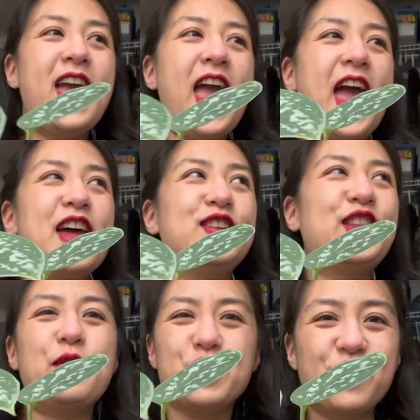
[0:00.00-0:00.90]
and
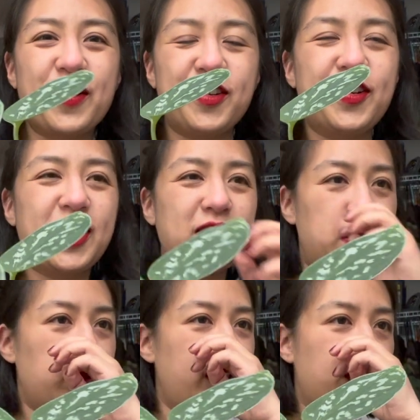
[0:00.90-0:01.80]
they were very, very
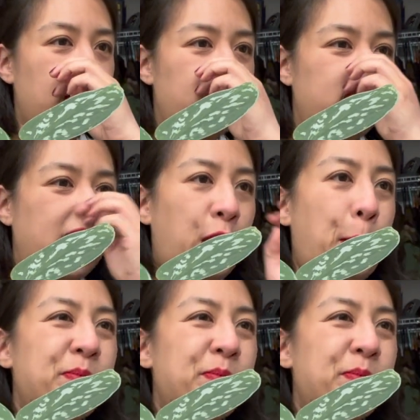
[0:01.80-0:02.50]
little. They were probably like